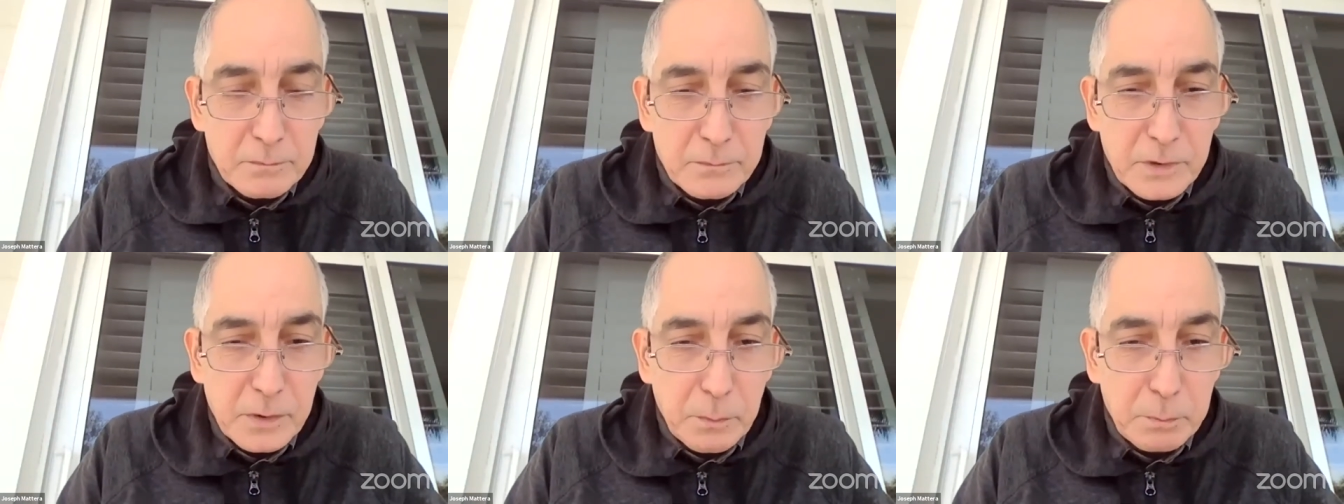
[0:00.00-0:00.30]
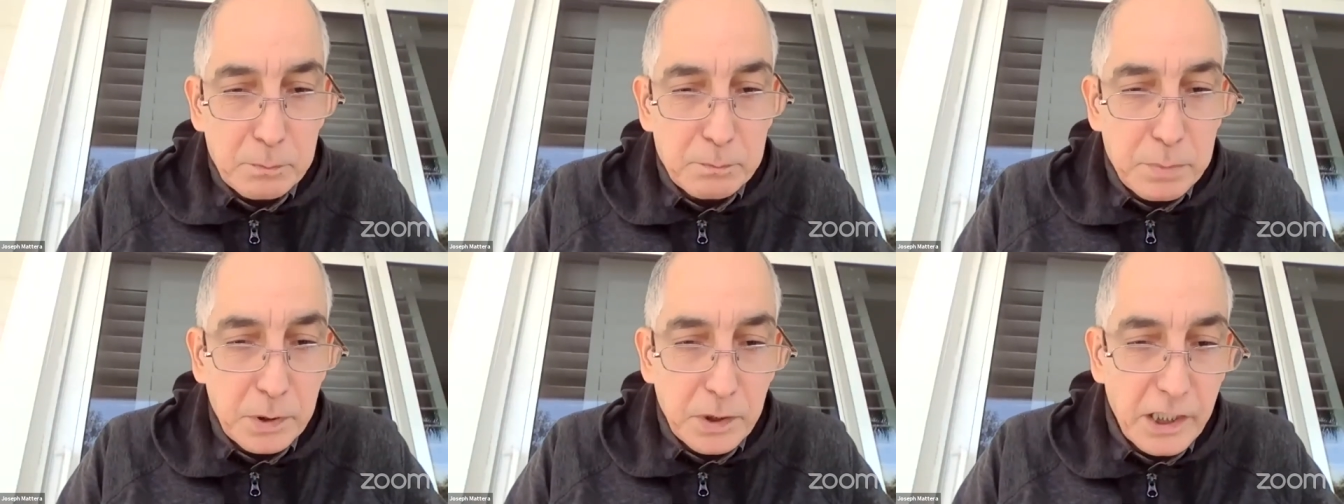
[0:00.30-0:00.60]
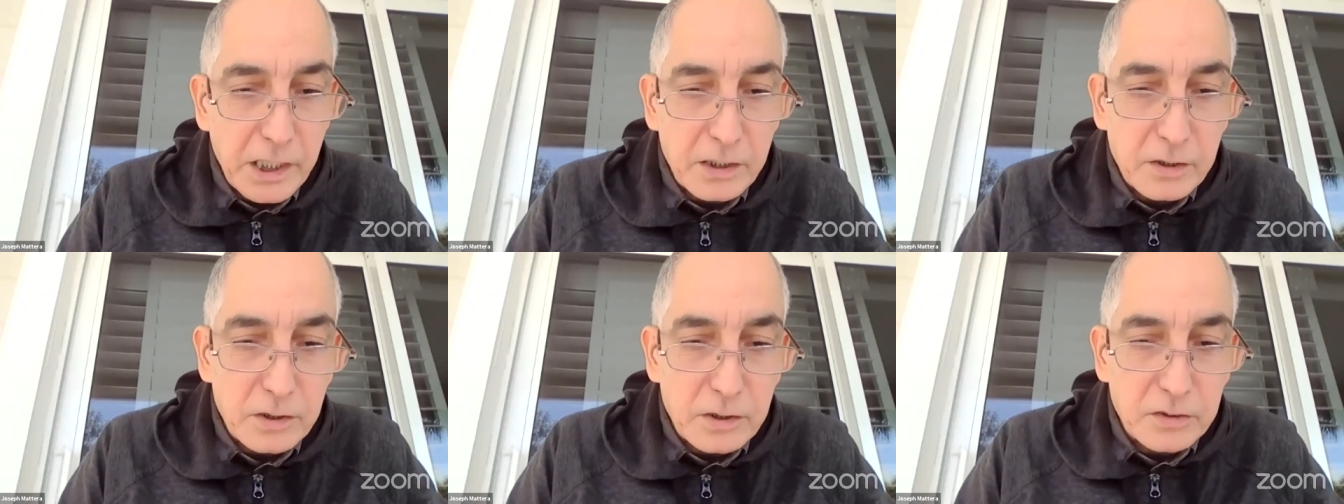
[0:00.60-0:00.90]
the
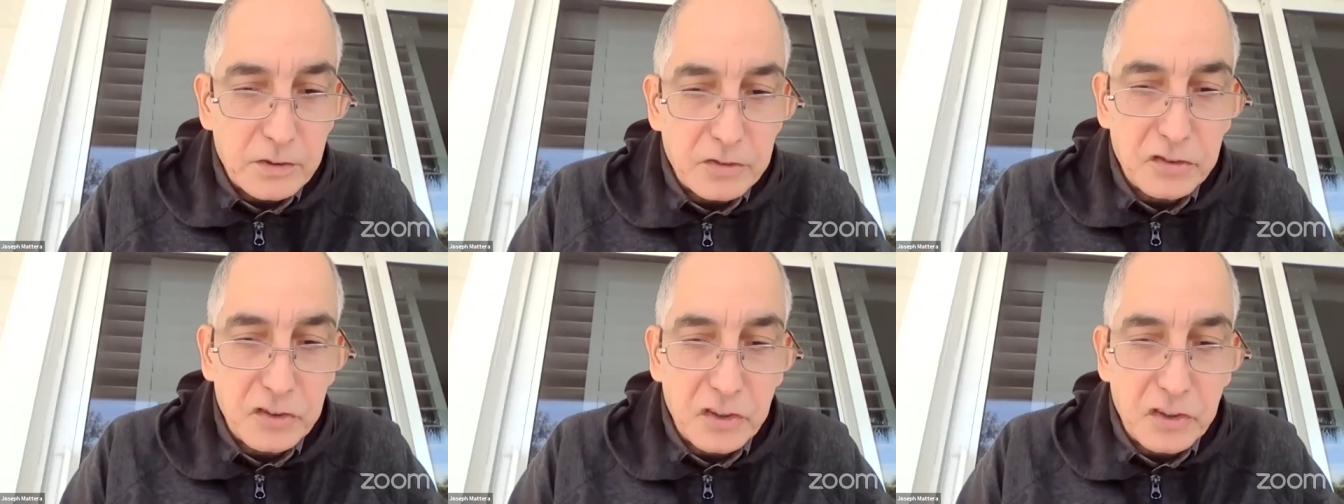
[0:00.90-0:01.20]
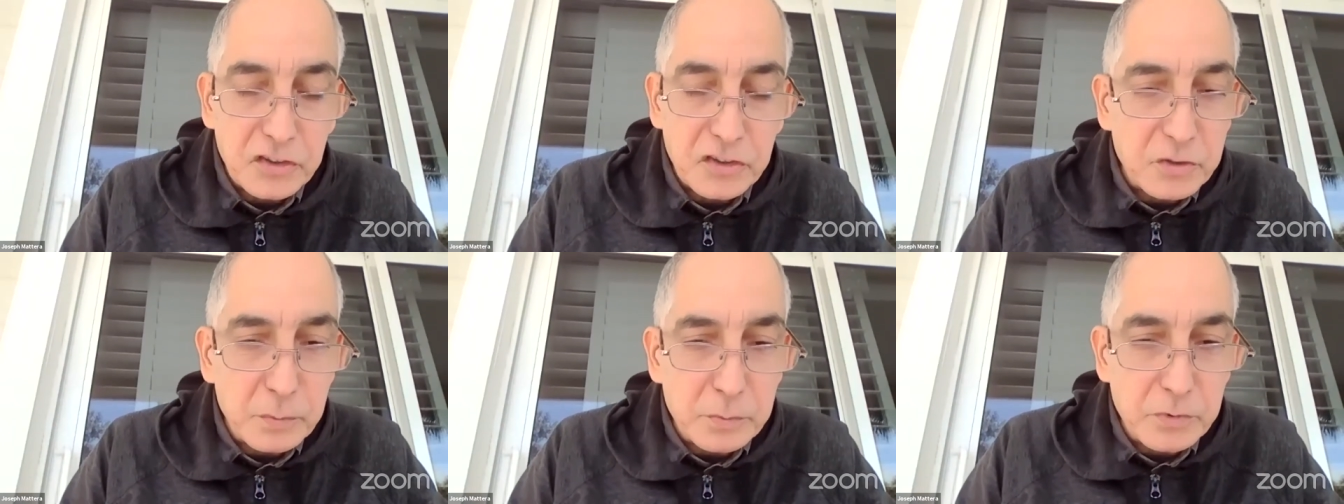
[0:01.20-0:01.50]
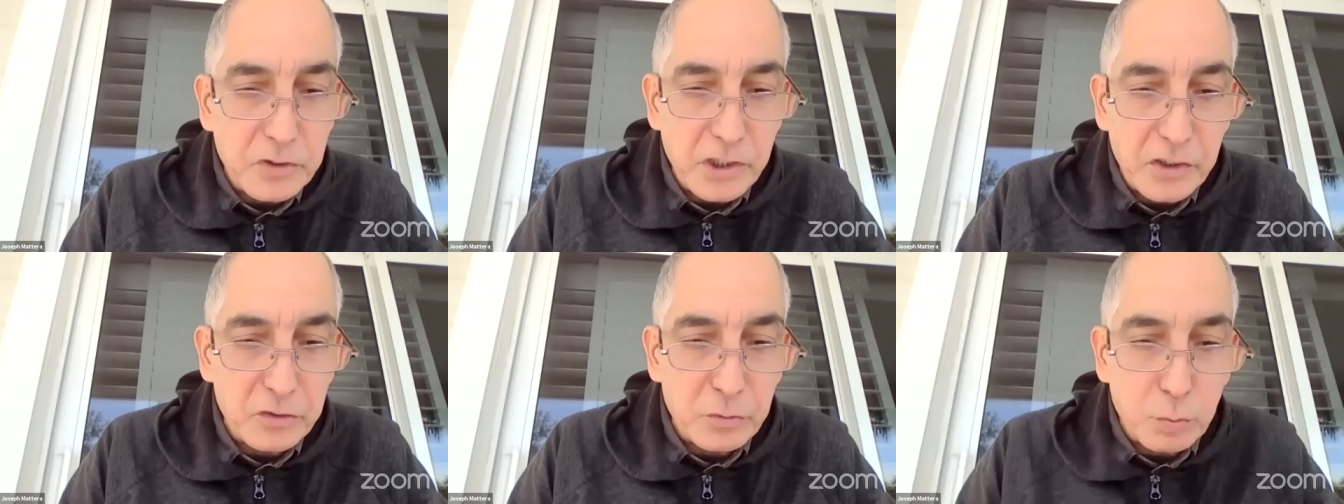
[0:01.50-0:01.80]
political
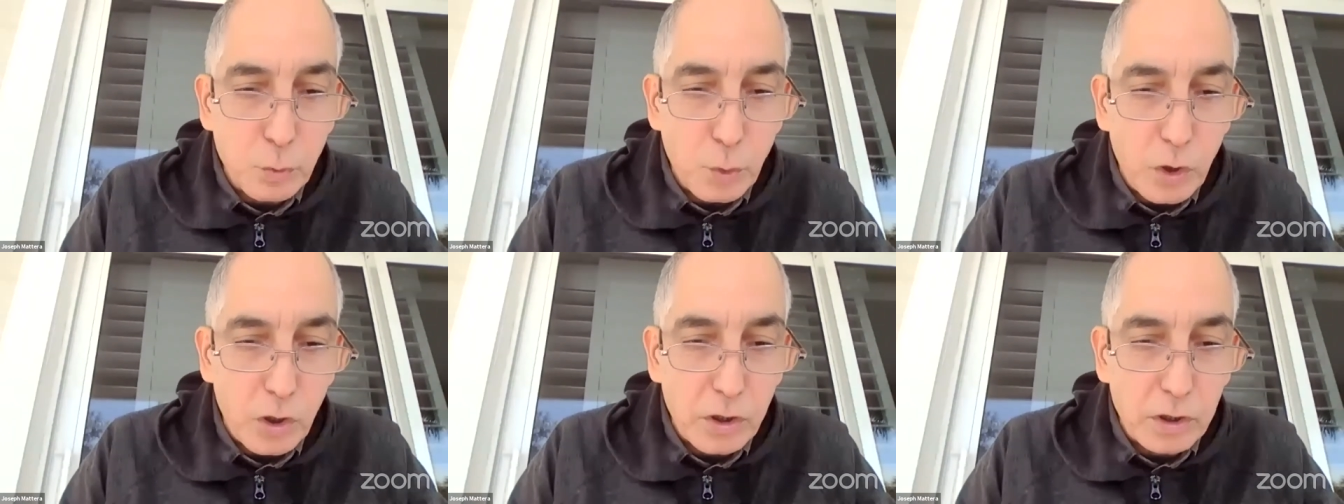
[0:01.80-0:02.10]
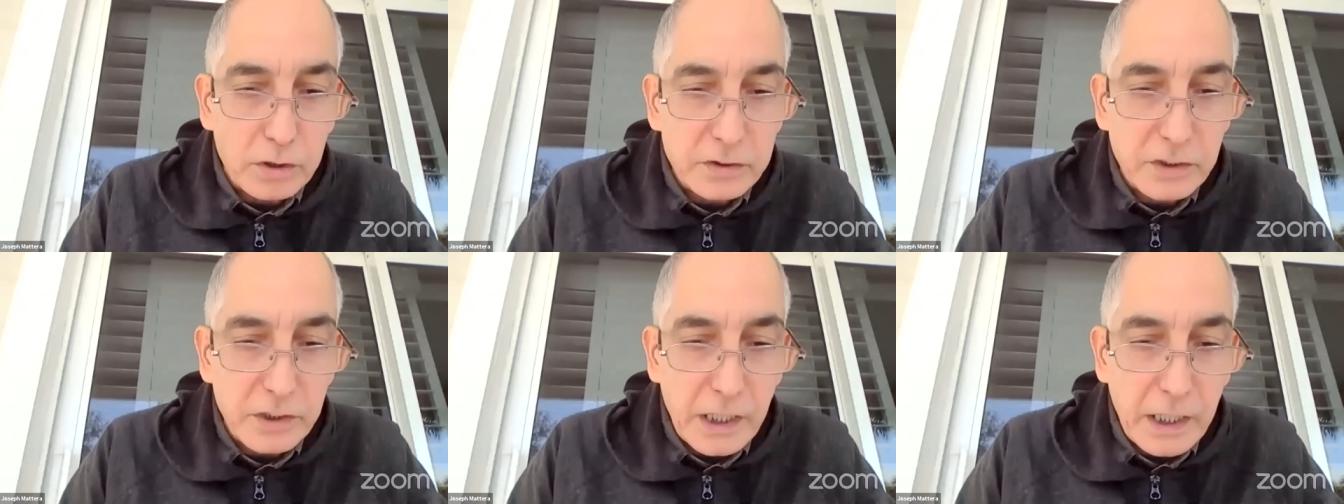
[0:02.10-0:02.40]
systems of this world?